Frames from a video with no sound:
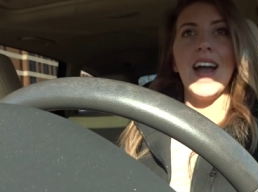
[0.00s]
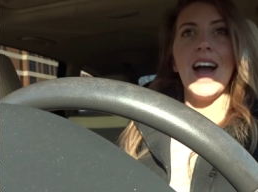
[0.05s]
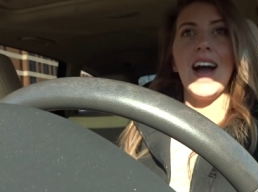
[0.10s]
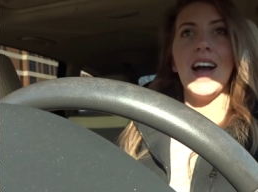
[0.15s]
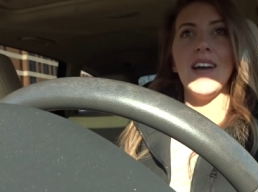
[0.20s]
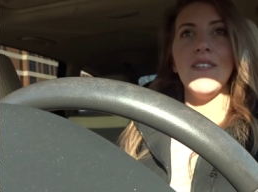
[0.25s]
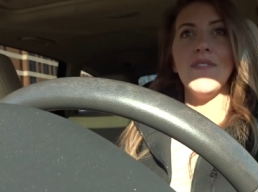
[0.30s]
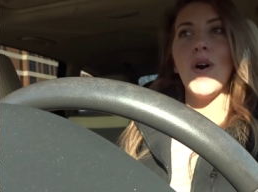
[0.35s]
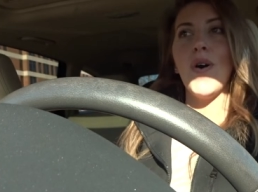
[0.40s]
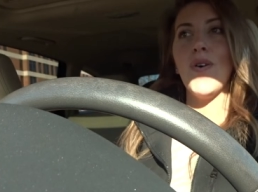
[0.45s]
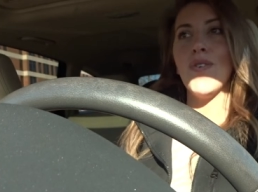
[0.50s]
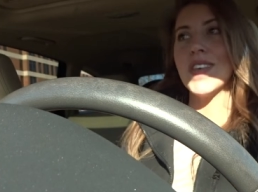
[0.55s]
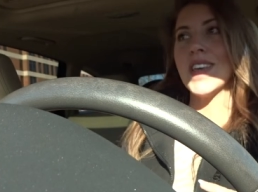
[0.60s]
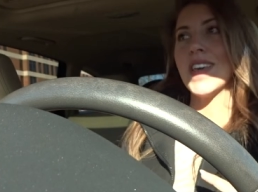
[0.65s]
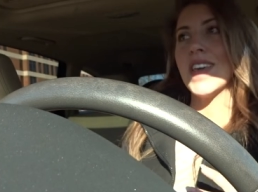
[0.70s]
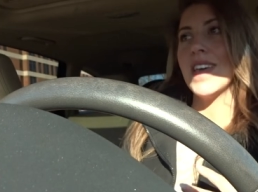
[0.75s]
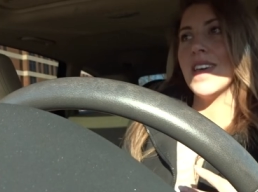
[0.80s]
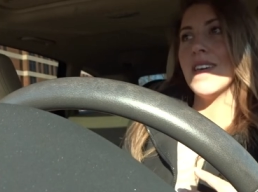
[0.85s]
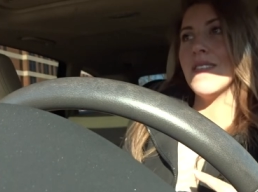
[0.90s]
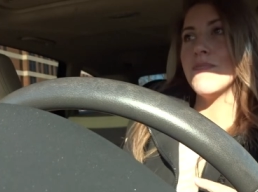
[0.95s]
I've
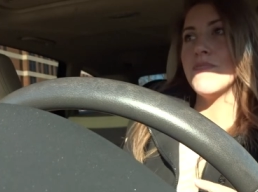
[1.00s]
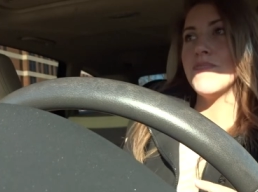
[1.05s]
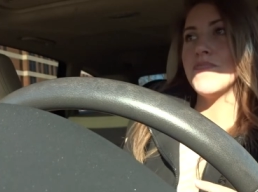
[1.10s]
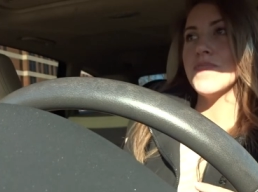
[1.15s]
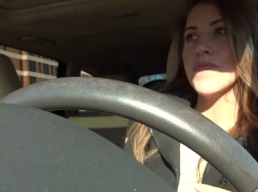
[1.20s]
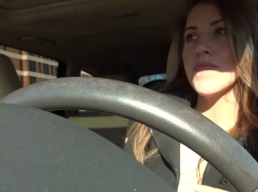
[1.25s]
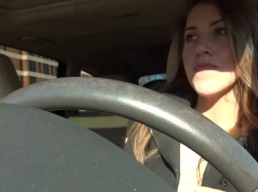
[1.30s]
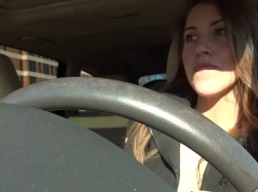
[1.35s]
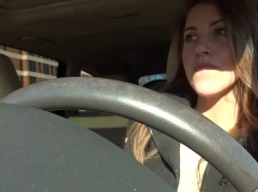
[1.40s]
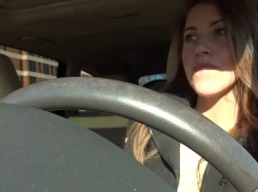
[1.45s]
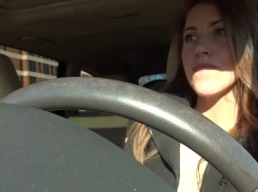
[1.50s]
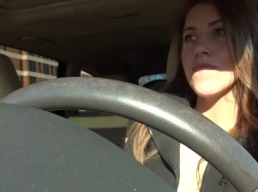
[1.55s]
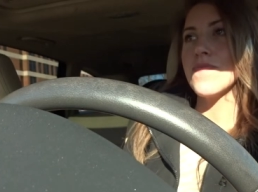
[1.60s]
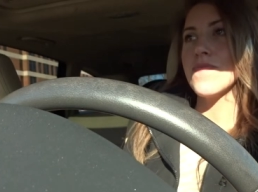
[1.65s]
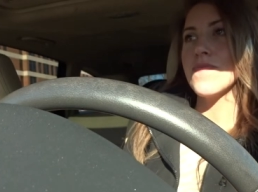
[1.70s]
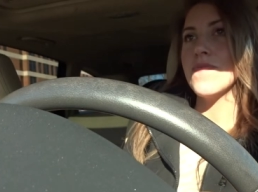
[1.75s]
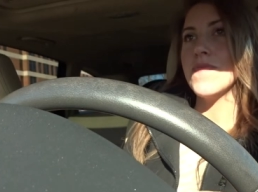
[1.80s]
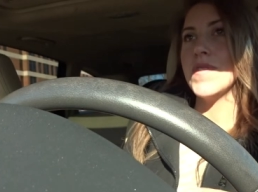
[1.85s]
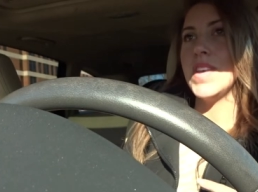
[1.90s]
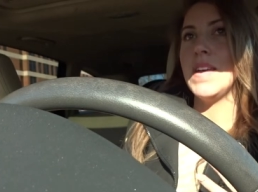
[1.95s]
only
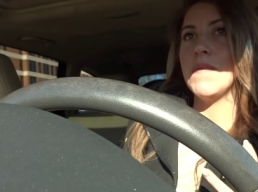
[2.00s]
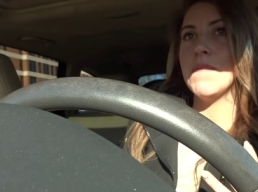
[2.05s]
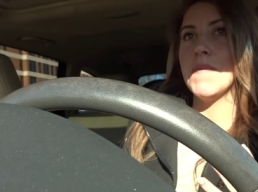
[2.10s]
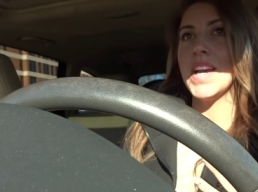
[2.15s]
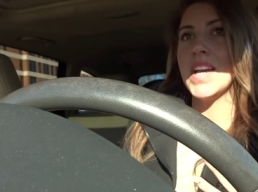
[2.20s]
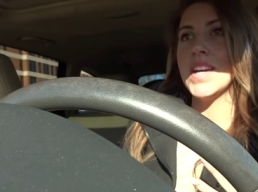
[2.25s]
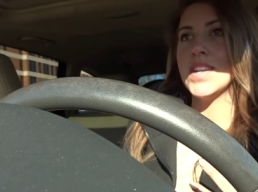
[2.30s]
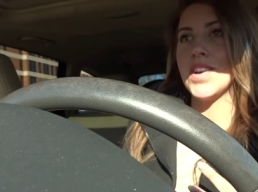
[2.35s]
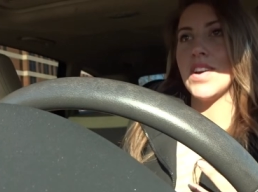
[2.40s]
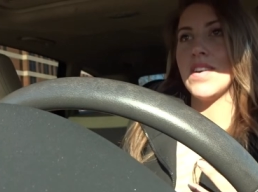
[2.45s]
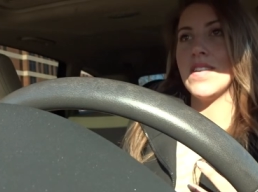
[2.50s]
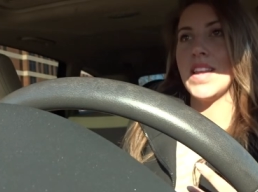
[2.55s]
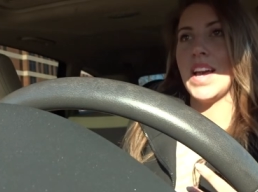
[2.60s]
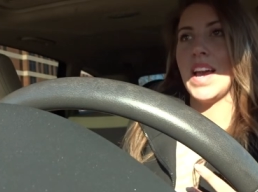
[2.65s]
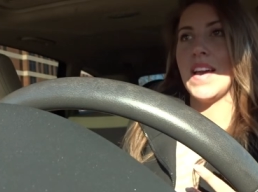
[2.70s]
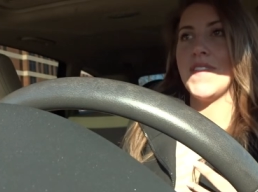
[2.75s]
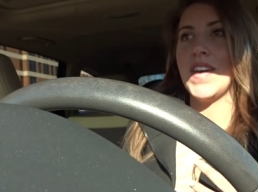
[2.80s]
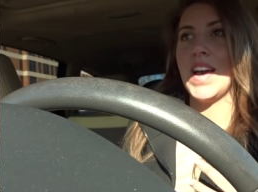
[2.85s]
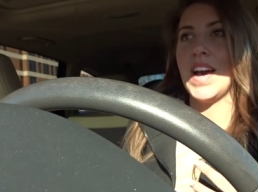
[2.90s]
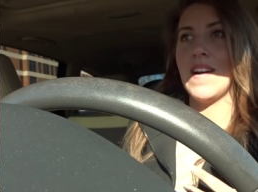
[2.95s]
in my adult
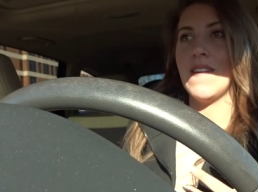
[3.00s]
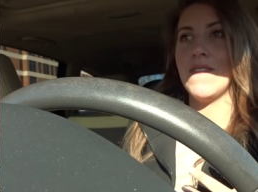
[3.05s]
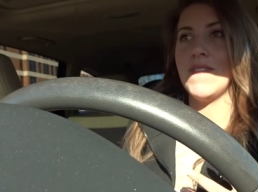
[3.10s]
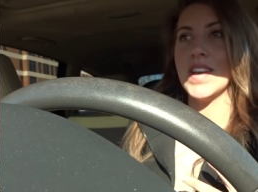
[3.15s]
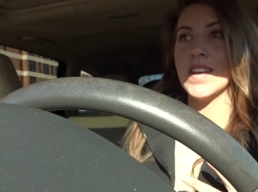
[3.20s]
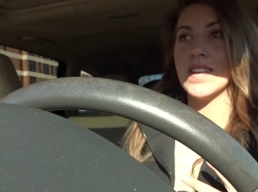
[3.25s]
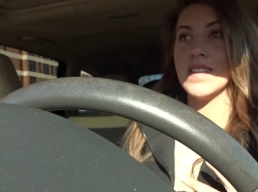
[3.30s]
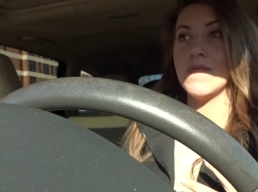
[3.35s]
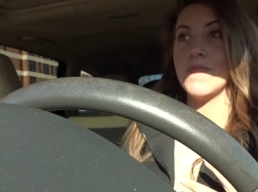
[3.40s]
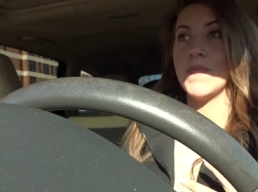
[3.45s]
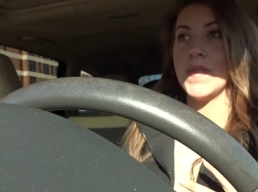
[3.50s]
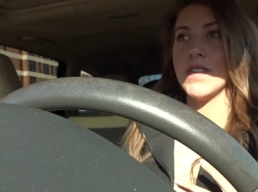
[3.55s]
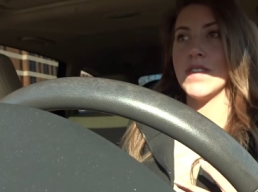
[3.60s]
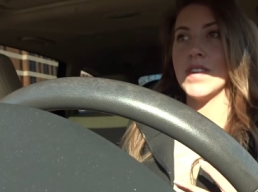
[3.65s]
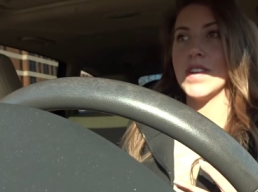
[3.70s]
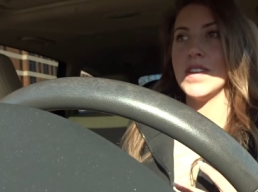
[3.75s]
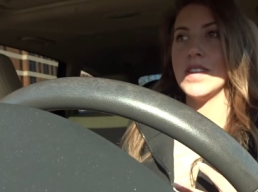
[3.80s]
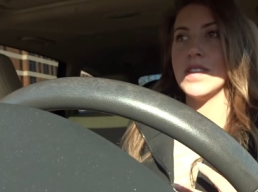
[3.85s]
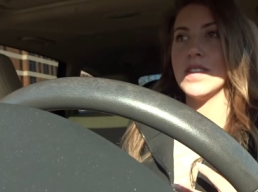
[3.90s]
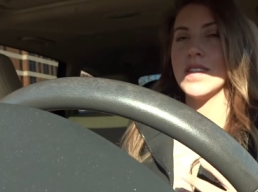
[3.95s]
life have
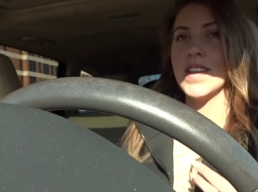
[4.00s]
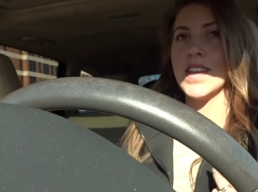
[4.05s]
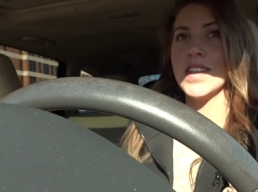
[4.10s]
experienced,